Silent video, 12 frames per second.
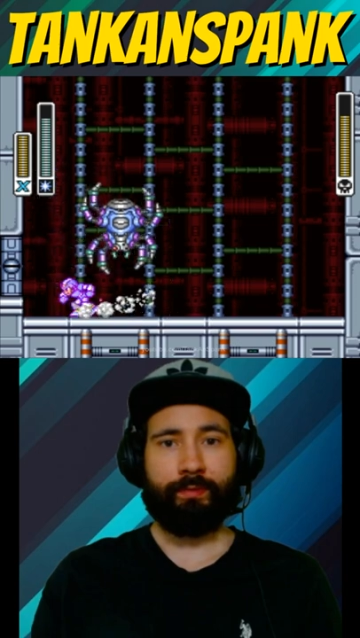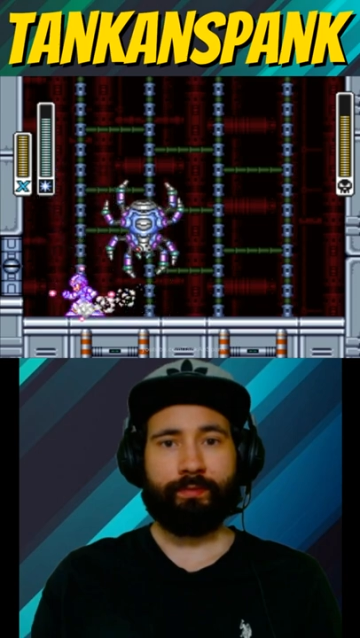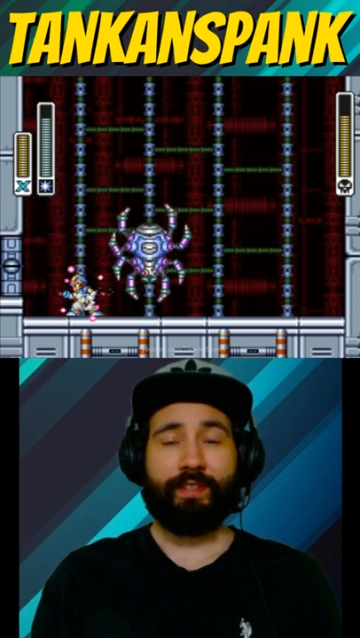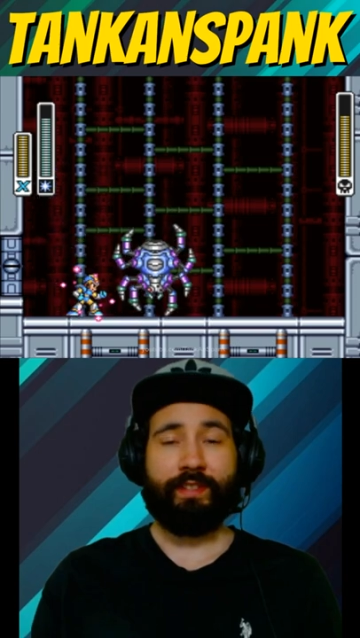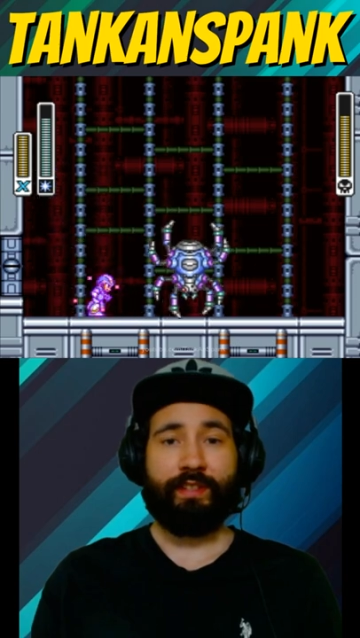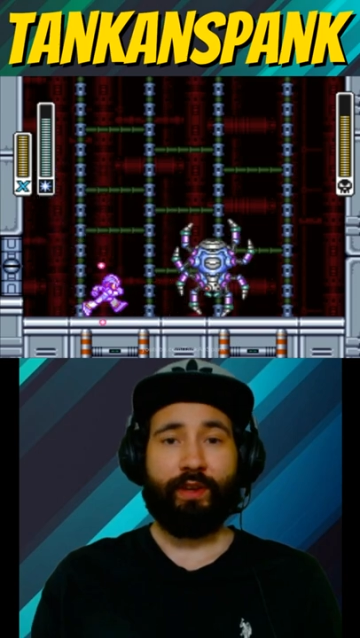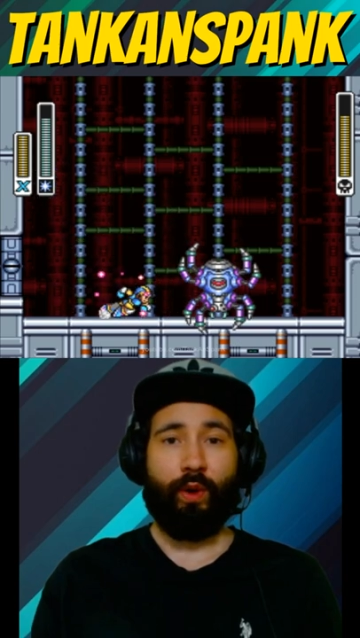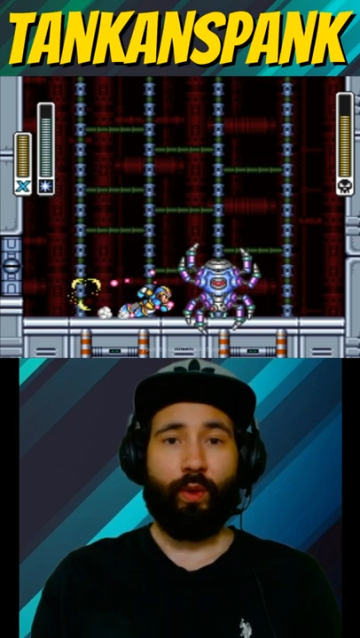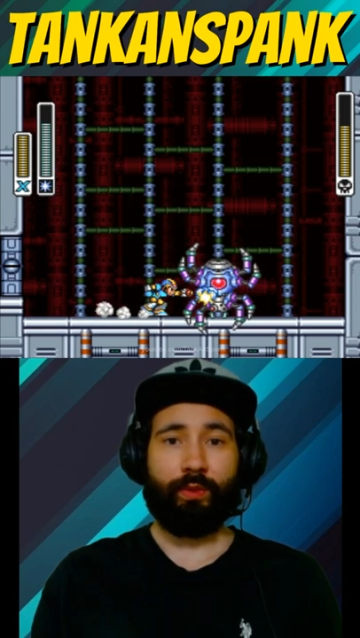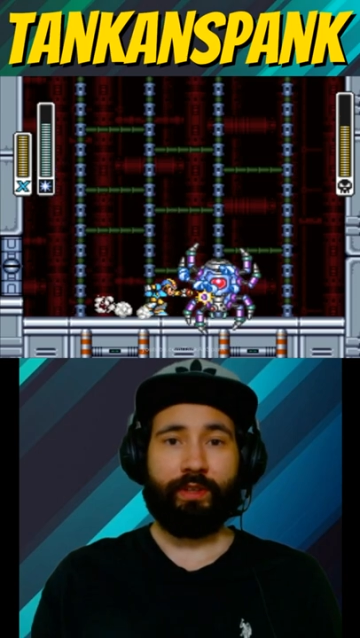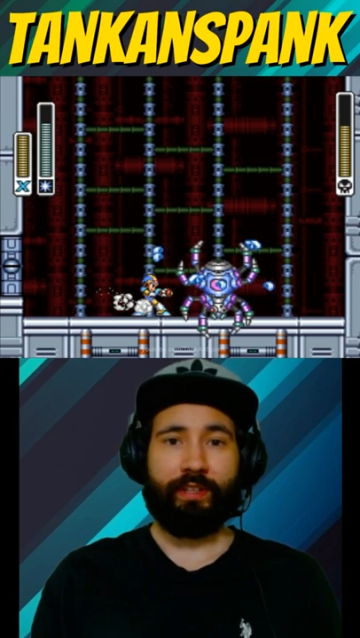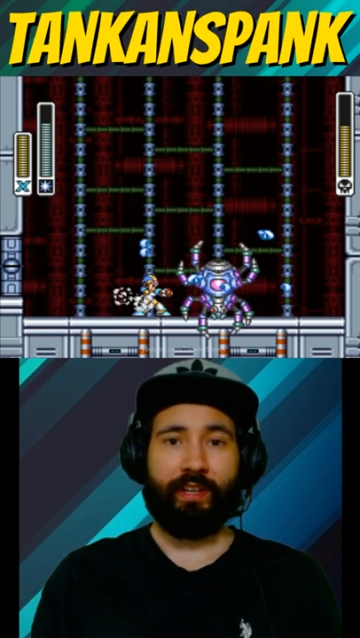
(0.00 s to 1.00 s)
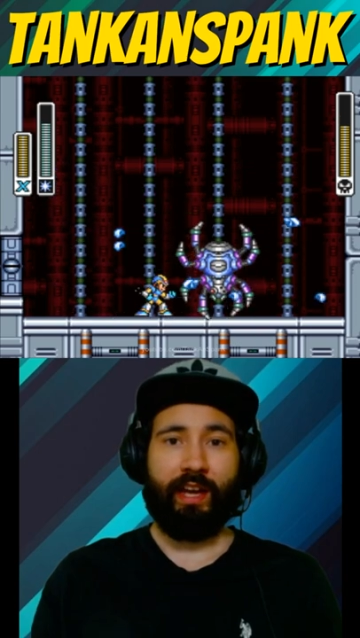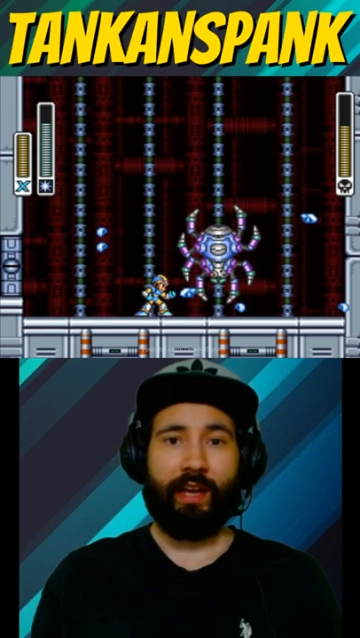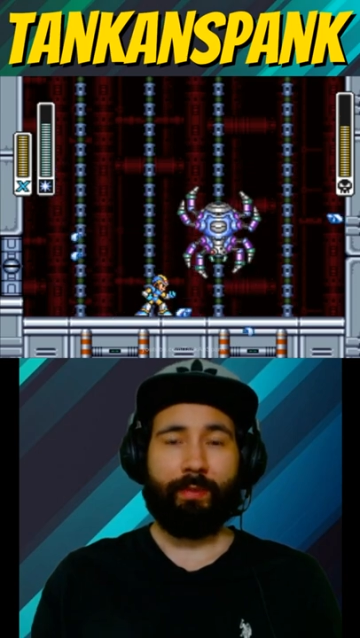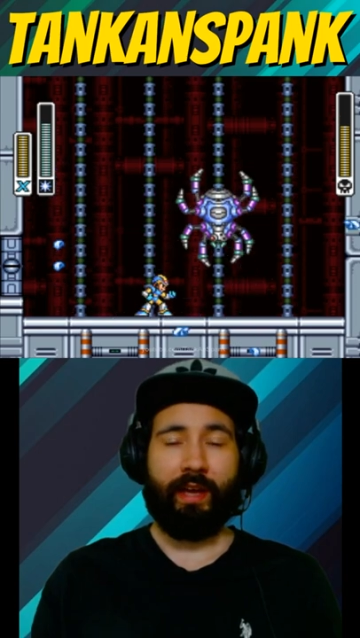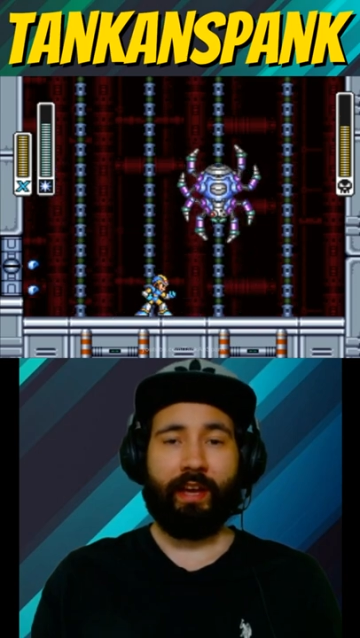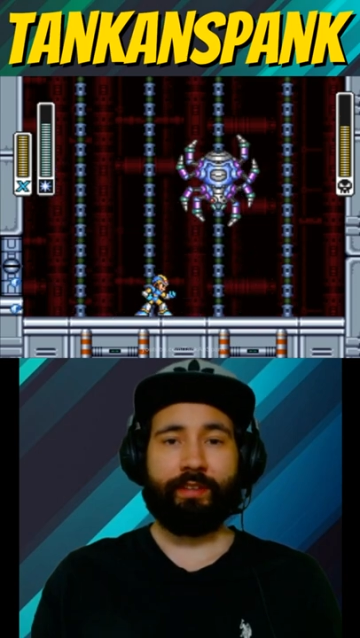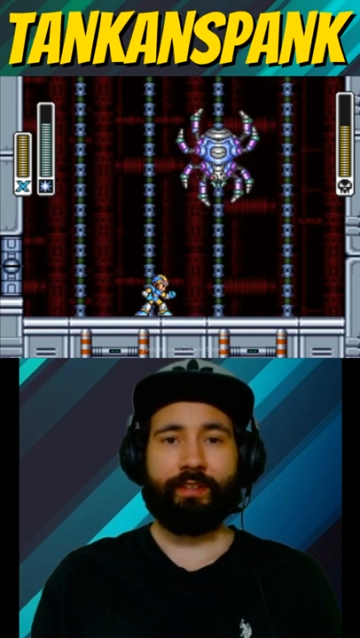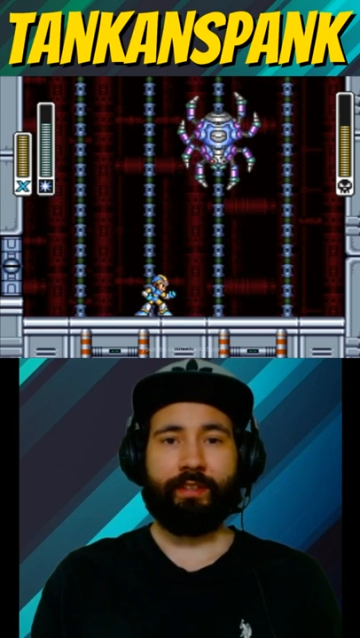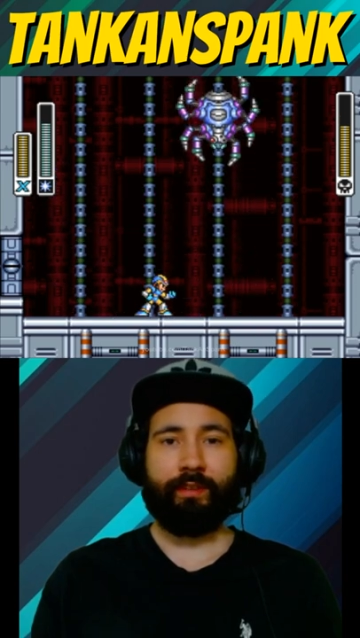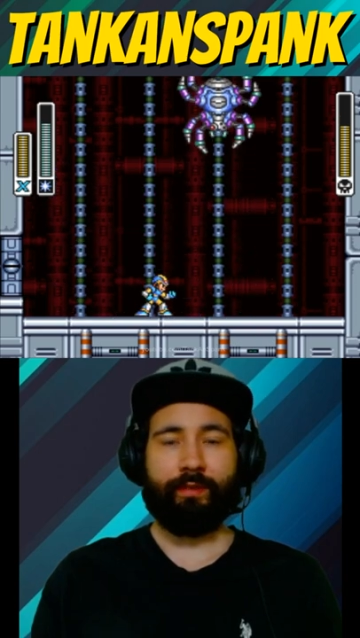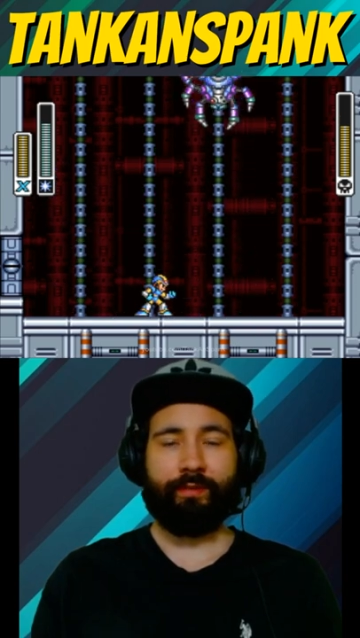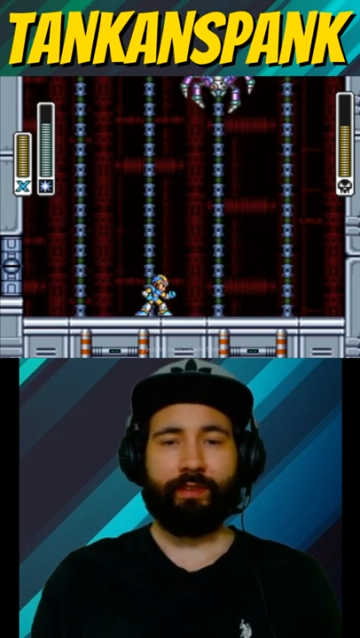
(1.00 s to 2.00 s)
This is the only time X
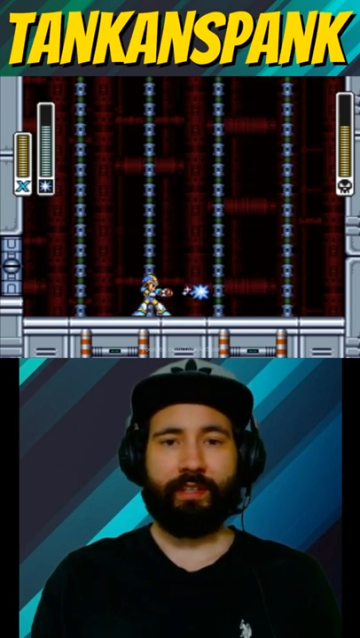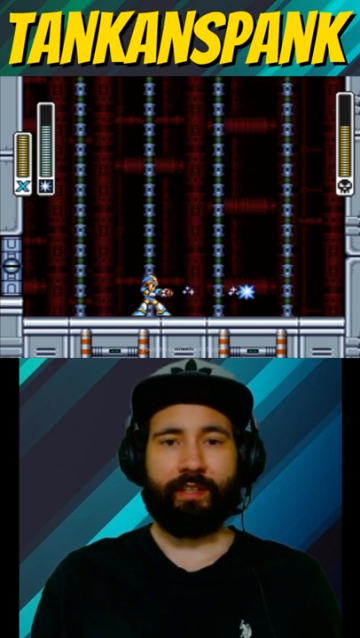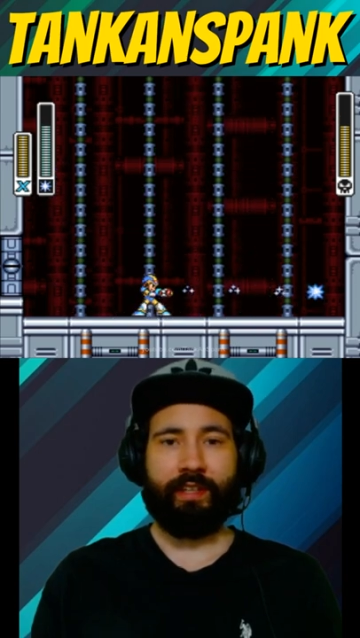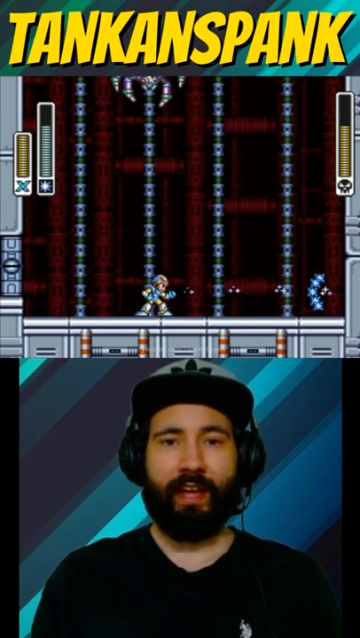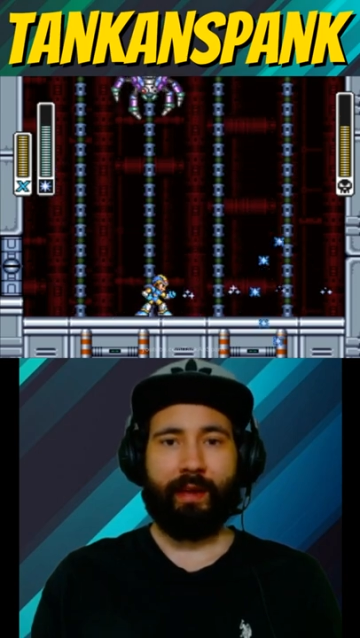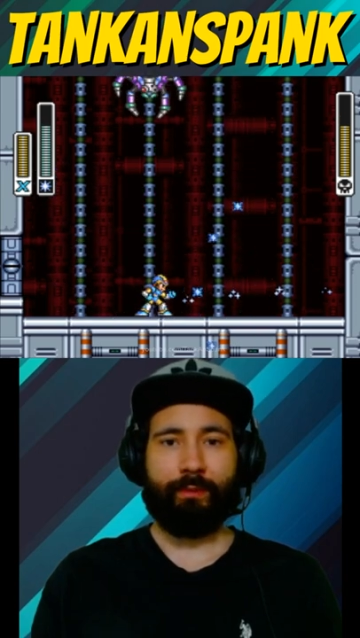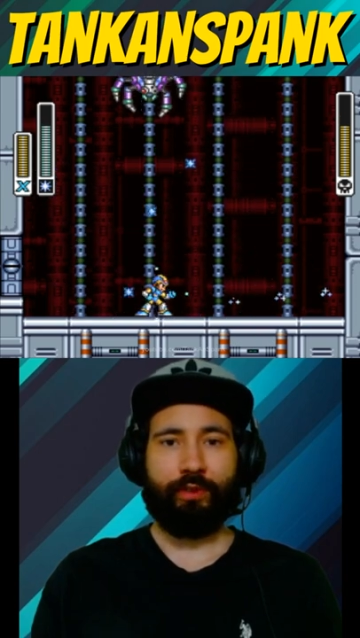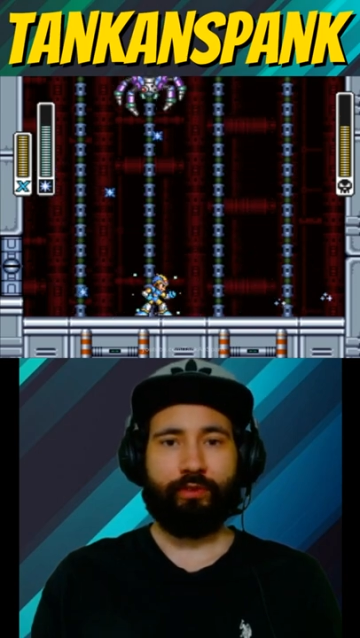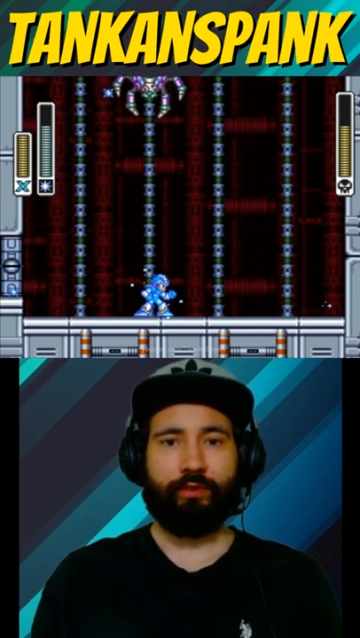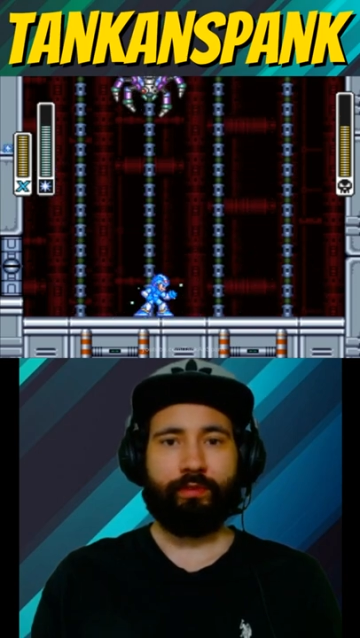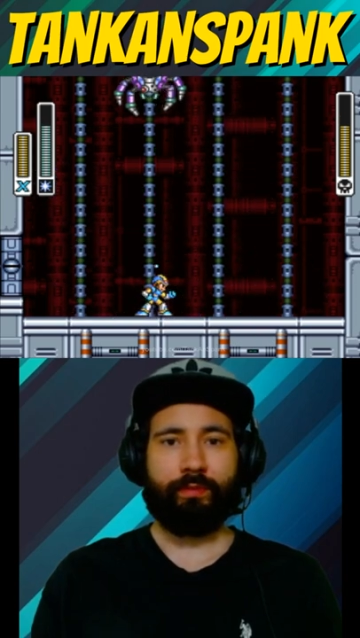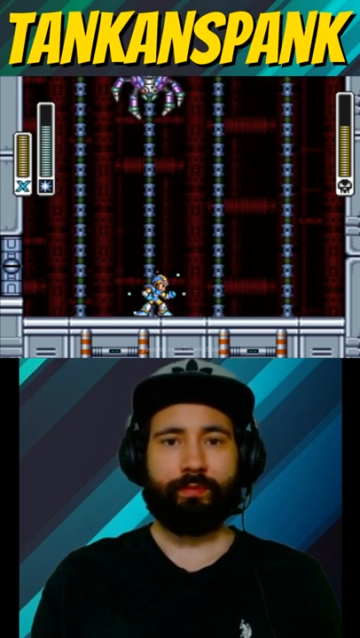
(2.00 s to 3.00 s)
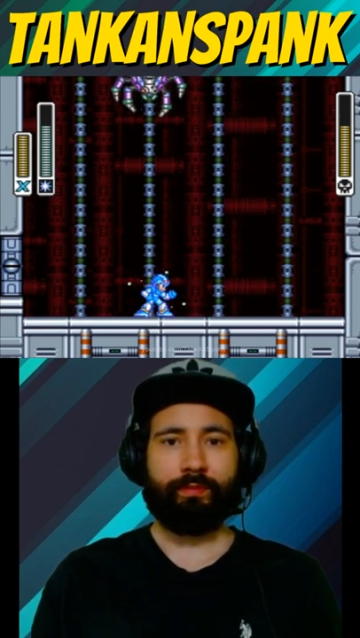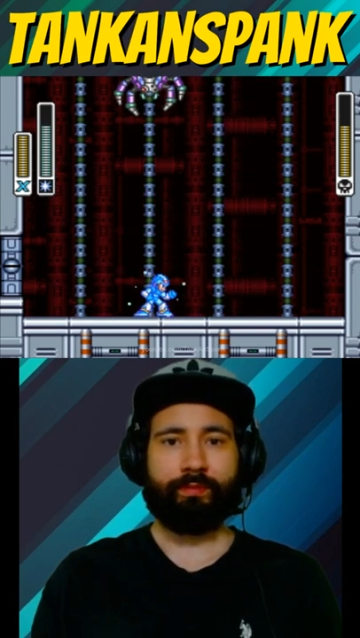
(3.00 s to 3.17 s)
can inflict damage.